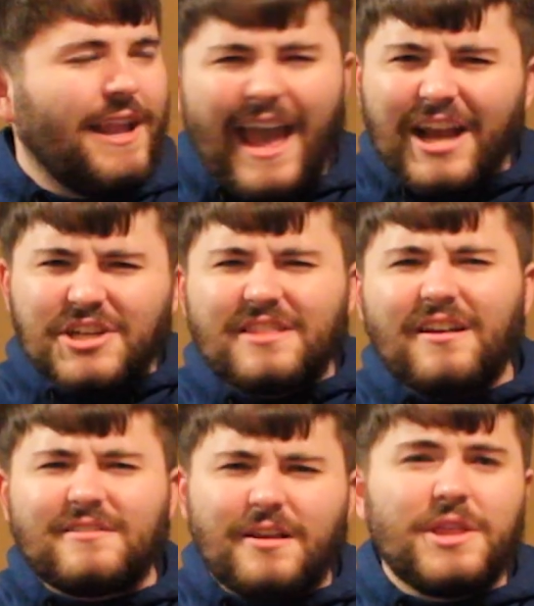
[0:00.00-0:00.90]
I actually
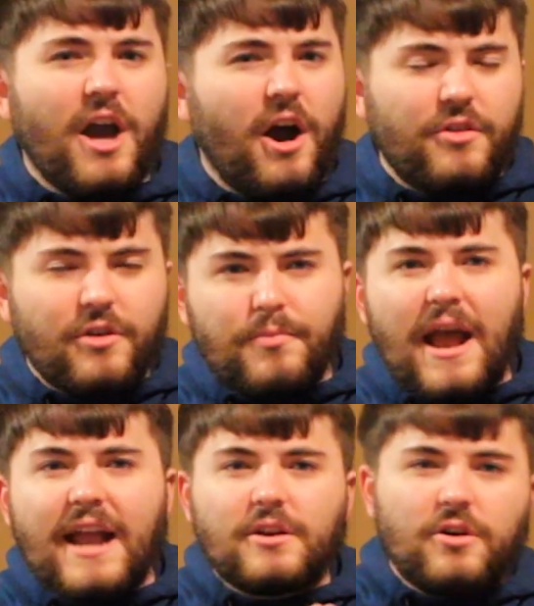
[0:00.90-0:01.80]
thought some of the other
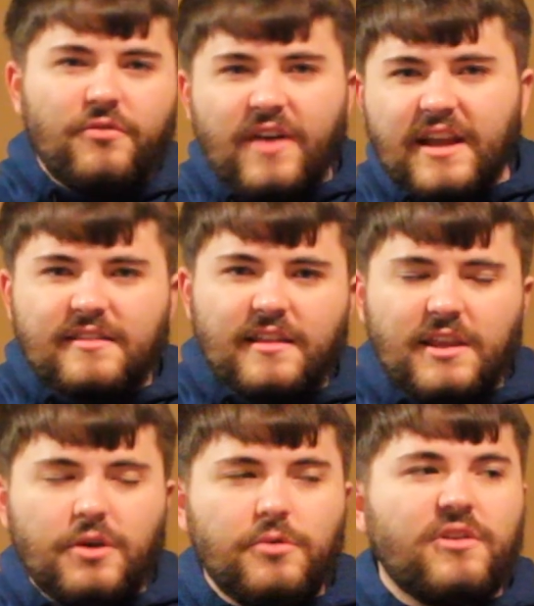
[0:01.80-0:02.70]
practical effects that they
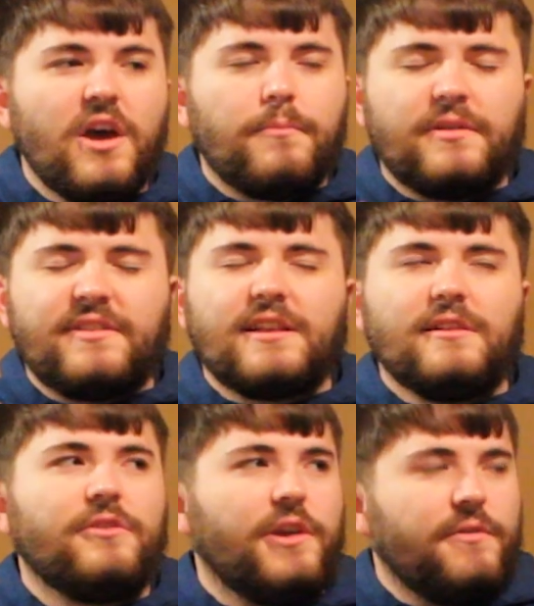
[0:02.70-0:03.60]
use,
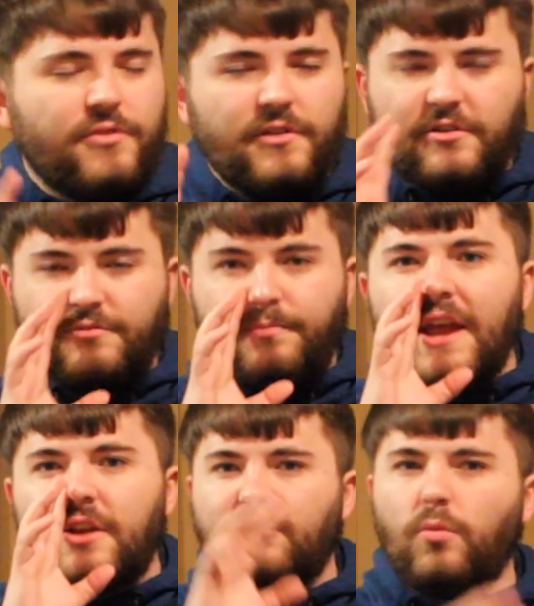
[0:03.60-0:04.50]
particularly for the
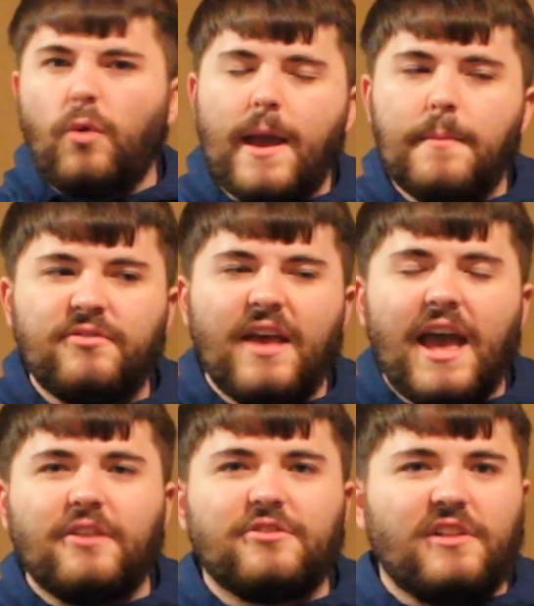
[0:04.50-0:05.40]
spider's webs,
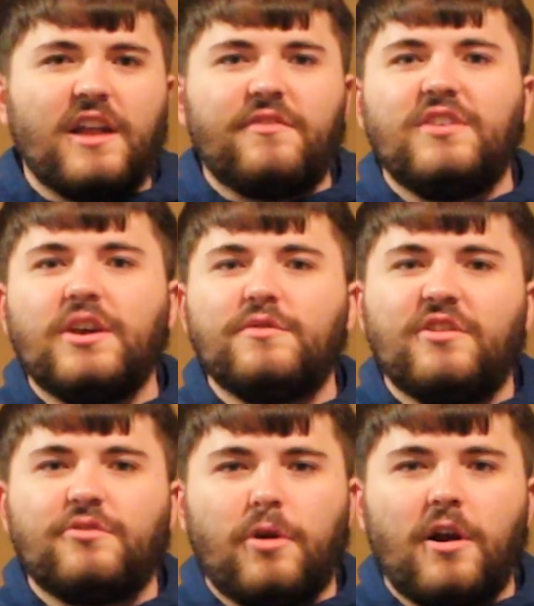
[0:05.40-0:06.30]
and there's a lot of
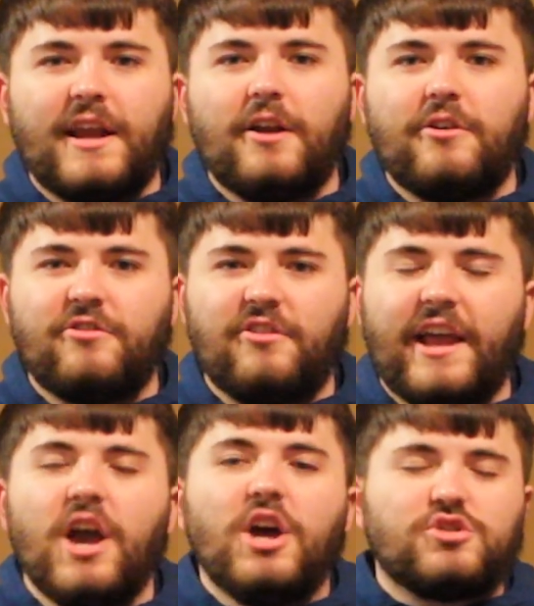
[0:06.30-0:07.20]
sequences where our characters are
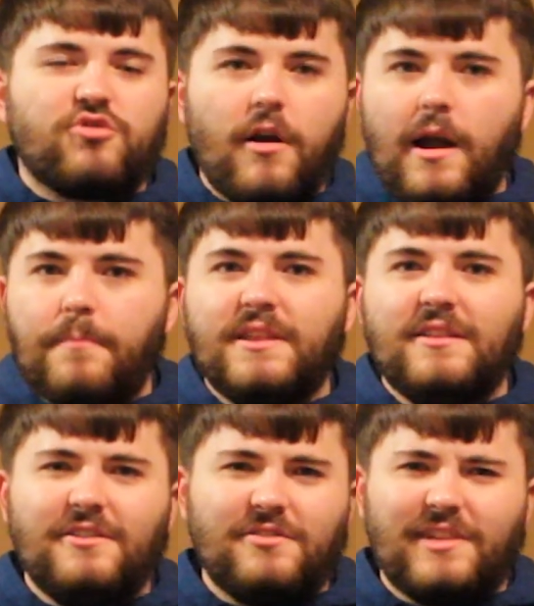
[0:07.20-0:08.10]
like strung up in
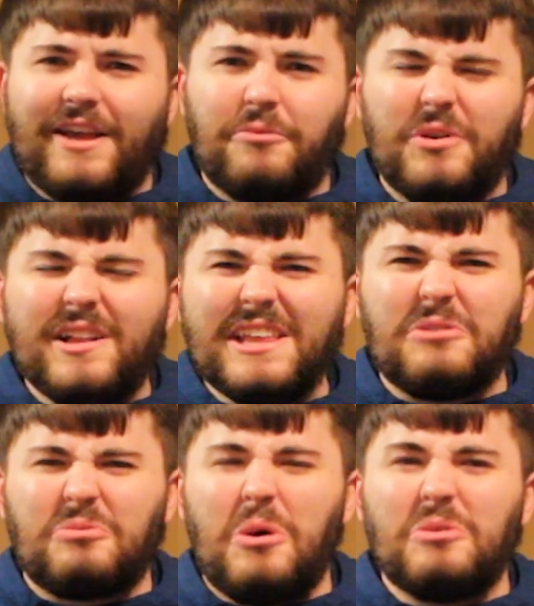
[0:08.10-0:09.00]
these like really
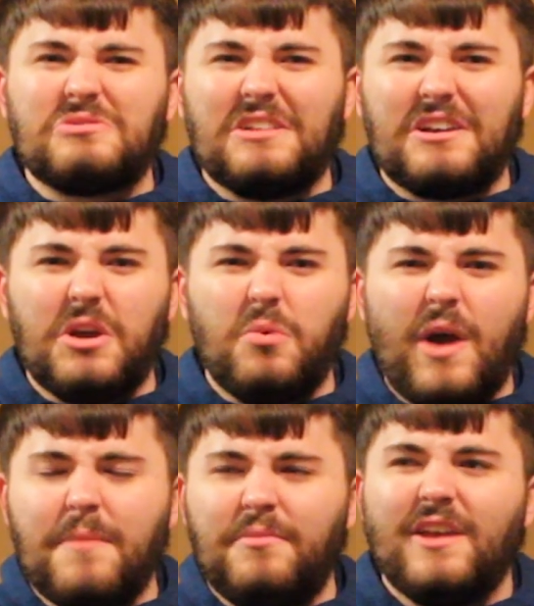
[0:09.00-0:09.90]
gross looking
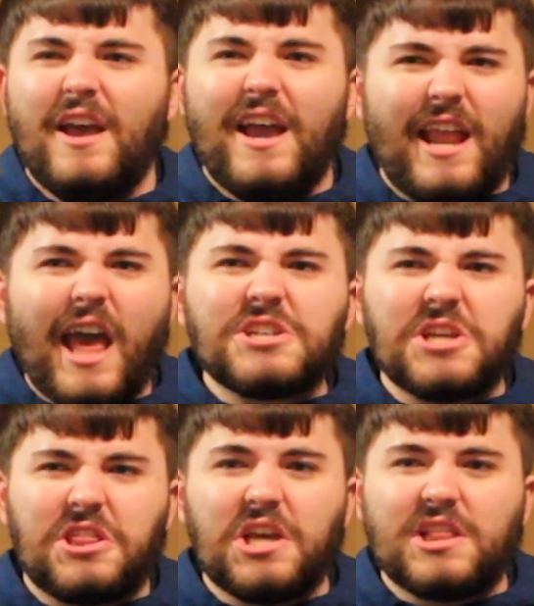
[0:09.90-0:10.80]
webs, and I
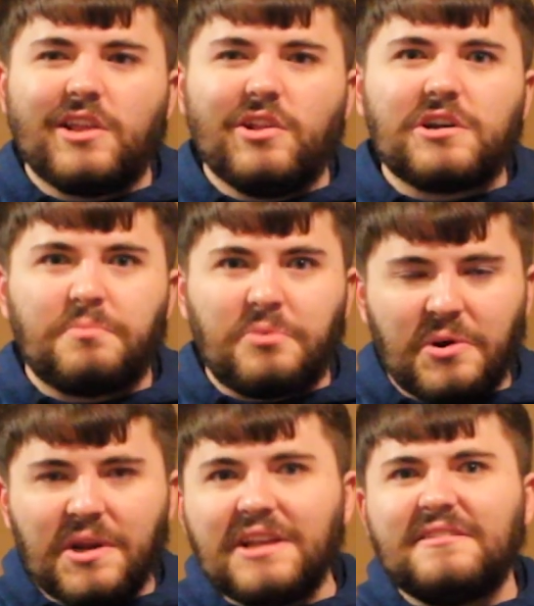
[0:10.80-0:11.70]
actually think they looked
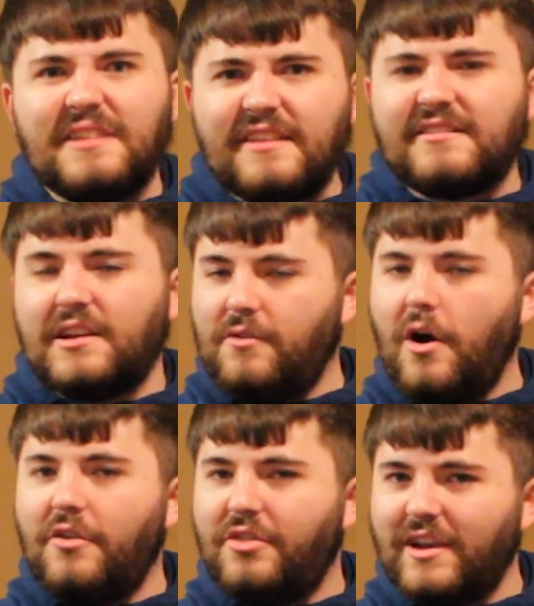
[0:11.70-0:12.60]
pretty decent,
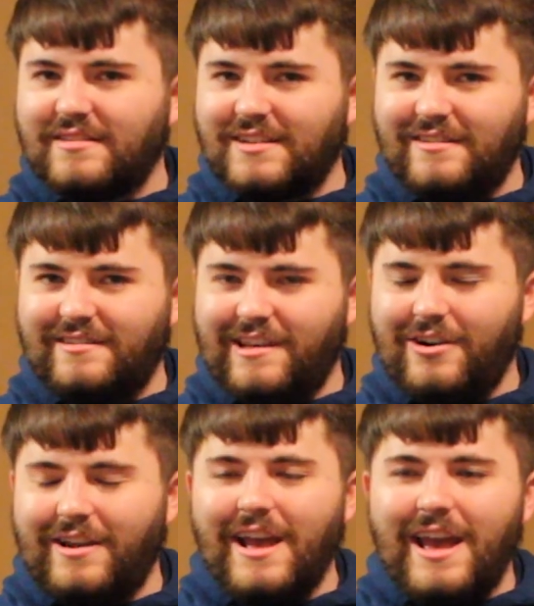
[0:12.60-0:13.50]
all things
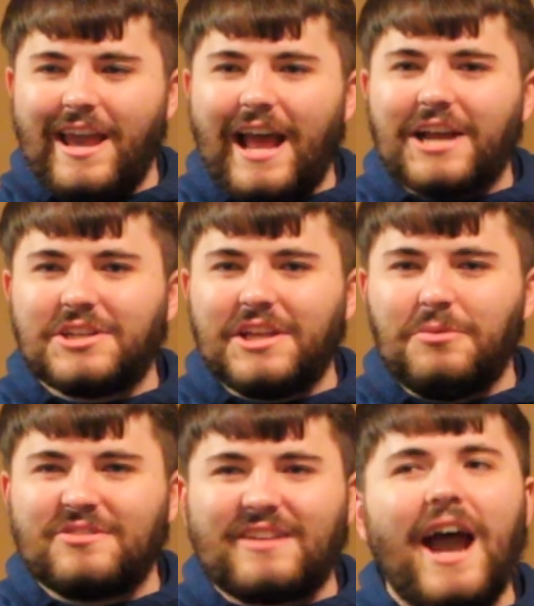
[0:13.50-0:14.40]
considered. It actually
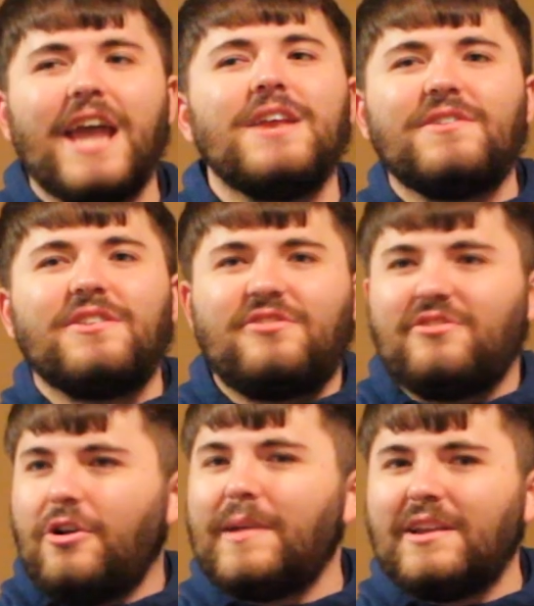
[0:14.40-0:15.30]
was kind of a
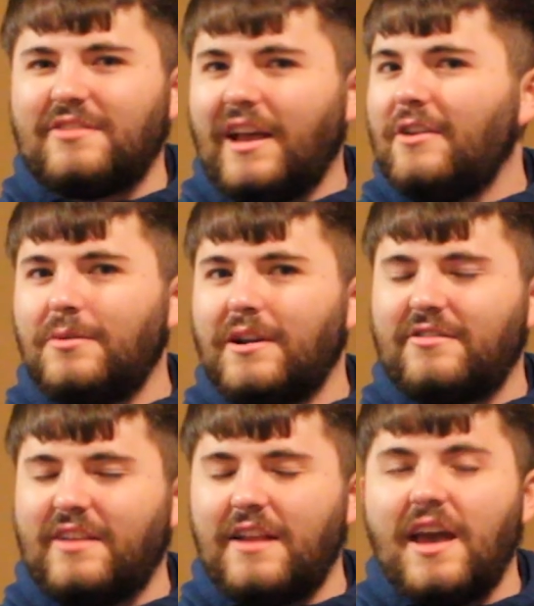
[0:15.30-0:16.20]
disturbing sight to an
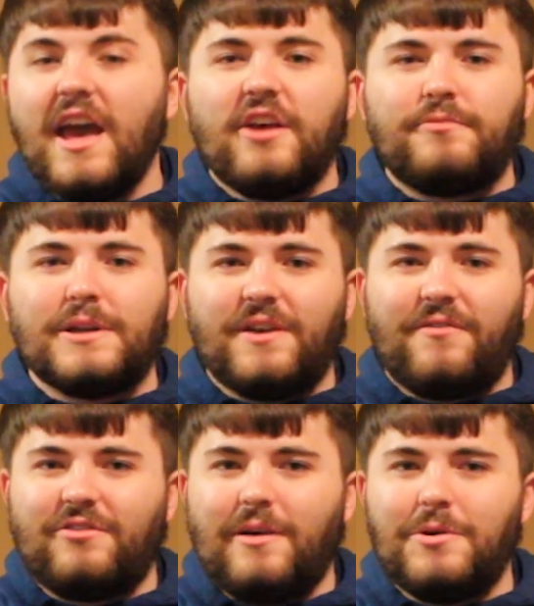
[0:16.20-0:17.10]
extent, especially
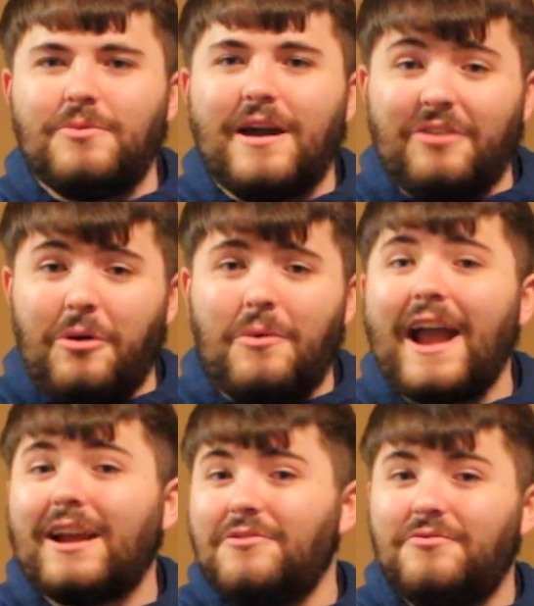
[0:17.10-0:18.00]
for someone who has
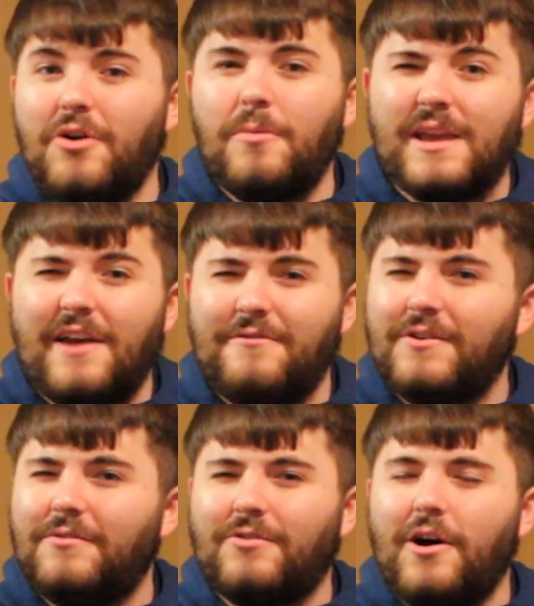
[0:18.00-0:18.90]
arachnophobia. I
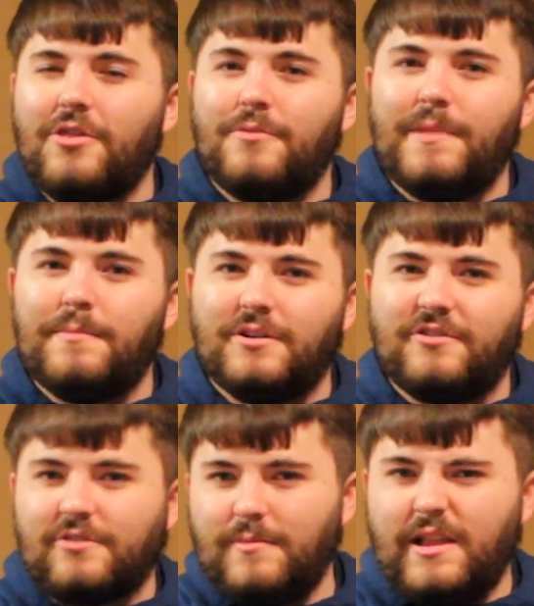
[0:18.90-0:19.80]
feel for other people they're
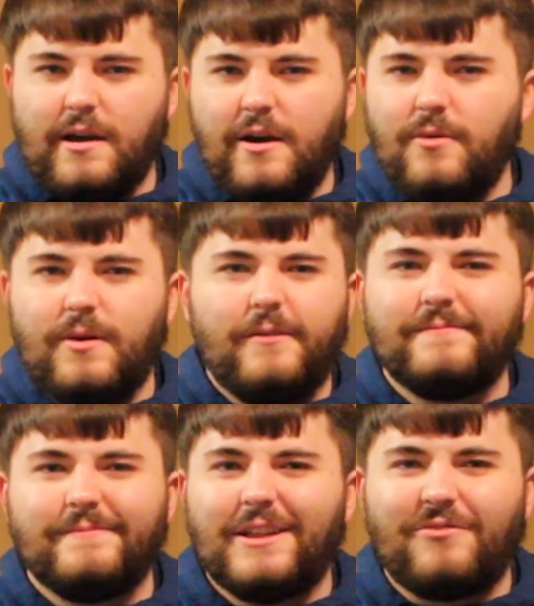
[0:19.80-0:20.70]
just gonna be like, oh well,
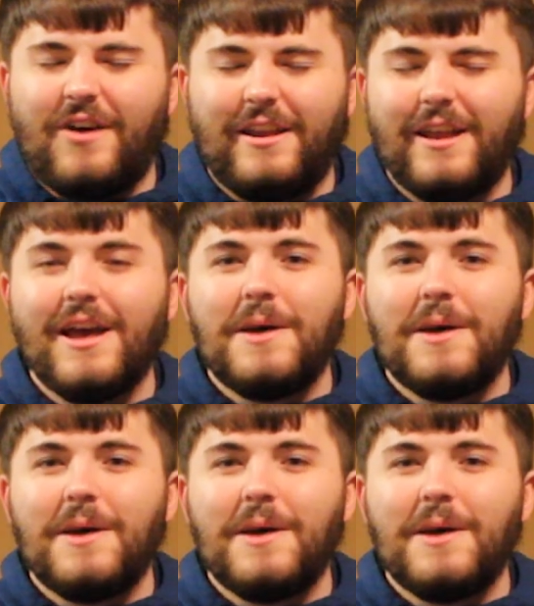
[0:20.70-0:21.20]
that's fine.